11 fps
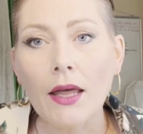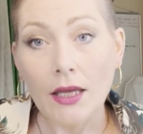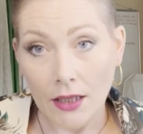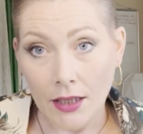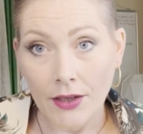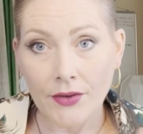
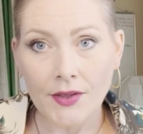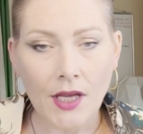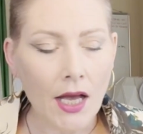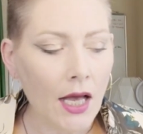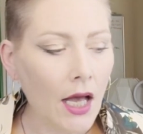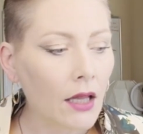Here's
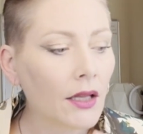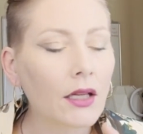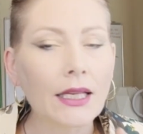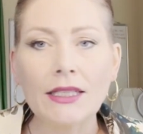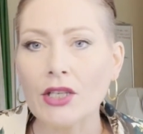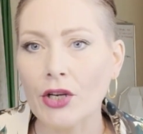a
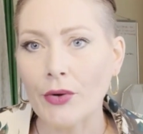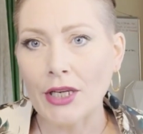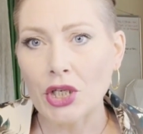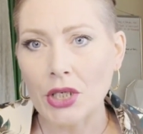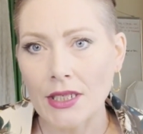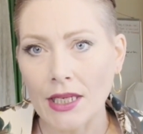little
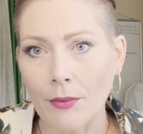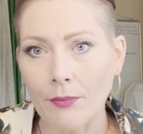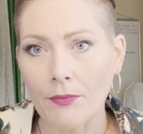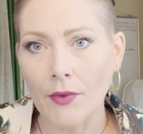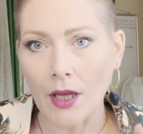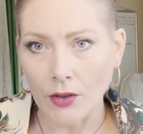integration tip
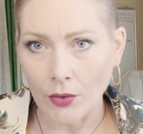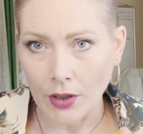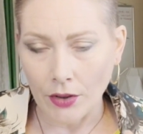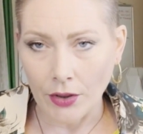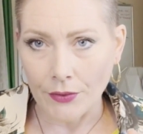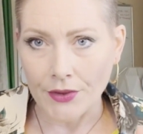that you
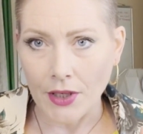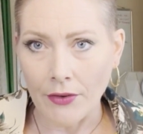can use.